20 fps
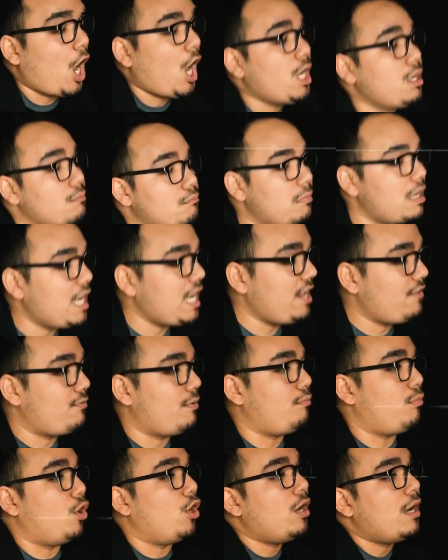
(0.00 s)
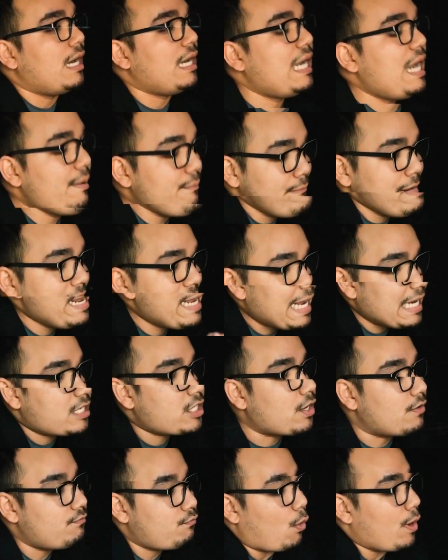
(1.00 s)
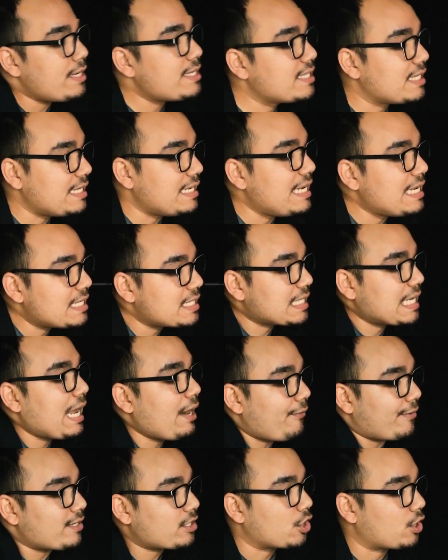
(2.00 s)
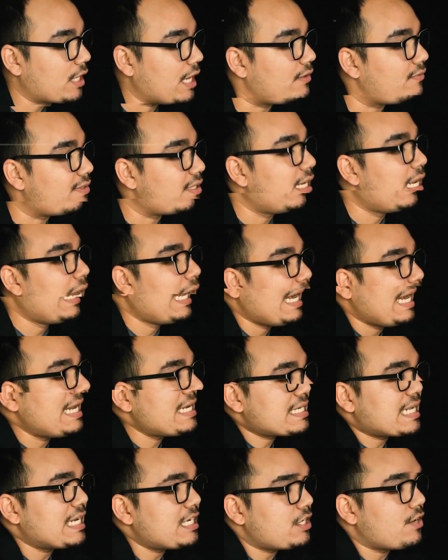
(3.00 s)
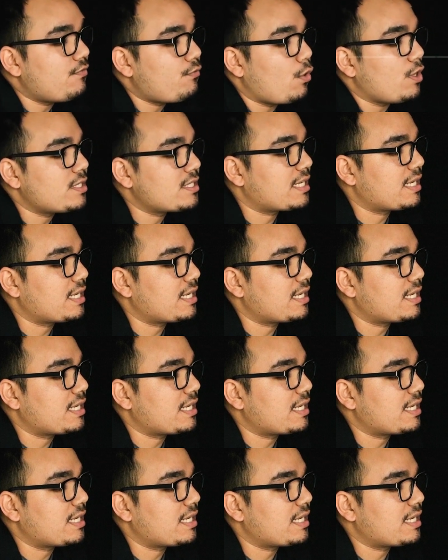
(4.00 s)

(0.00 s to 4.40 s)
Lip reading: unbelievable. Let me get the voice in this character, Kevin. Let's get the voice